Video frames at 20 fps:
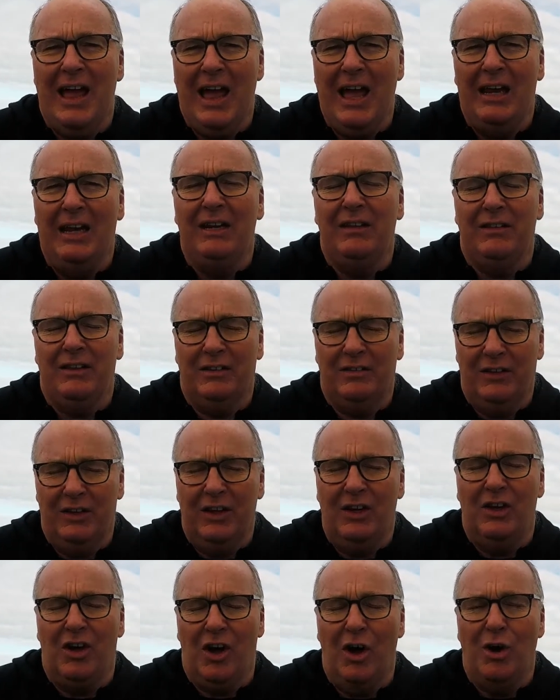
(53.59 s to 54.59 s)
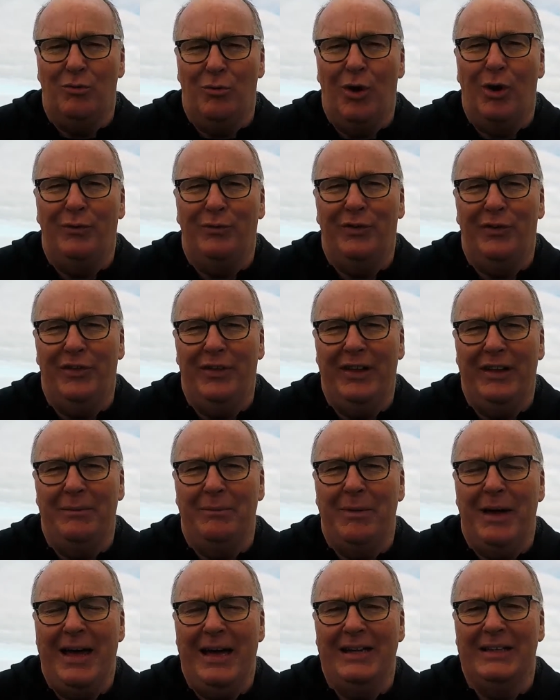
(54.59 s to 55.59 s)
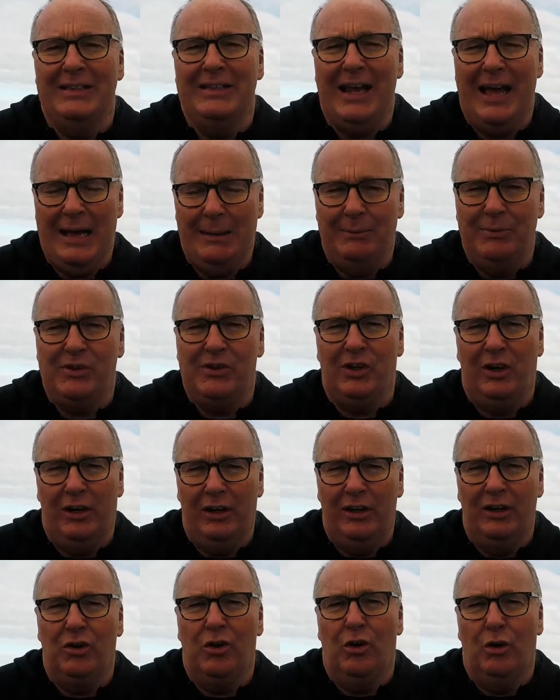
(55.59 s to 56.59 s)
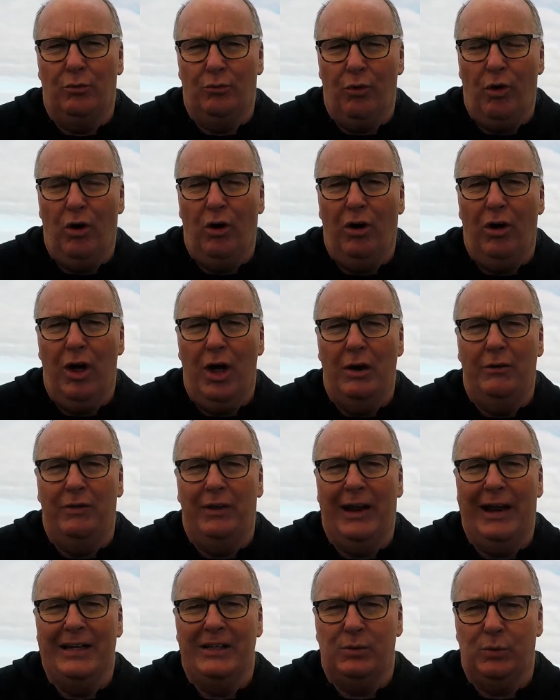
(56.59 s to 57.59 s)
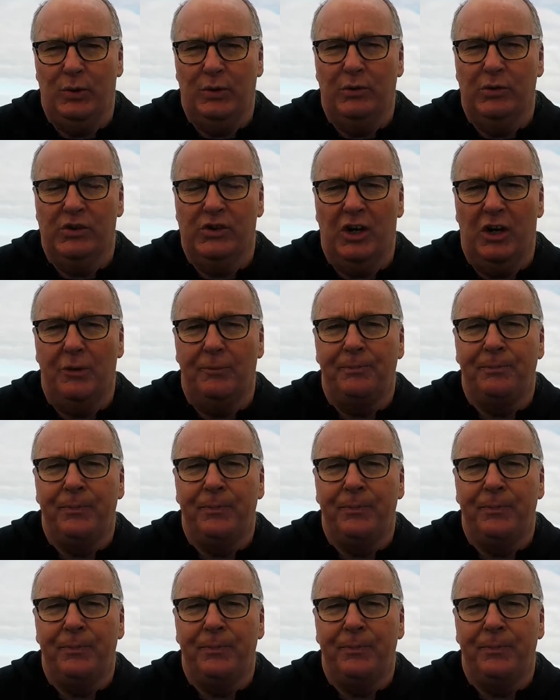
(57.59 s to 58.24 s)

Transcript: Anything that could go wrong for them has absolutely gone wrong over the last week or so.